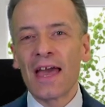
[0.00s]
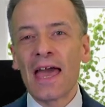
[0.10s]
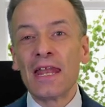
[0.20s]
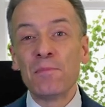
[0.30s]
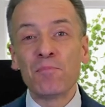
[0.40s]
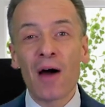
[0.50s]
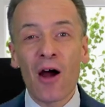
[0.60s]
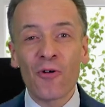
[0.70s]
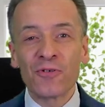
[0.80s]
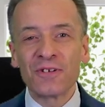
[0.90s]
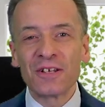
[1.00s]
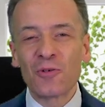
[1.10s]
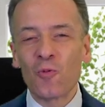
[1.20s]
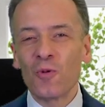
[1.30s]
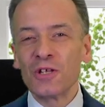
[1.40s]
and empowering.
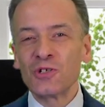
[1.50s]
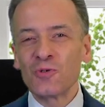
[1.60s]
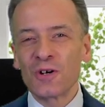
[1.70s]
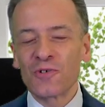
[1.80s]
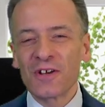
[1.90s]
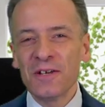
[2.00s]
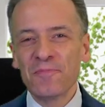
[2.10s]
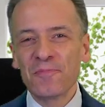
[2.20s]
Wouldn't you agree?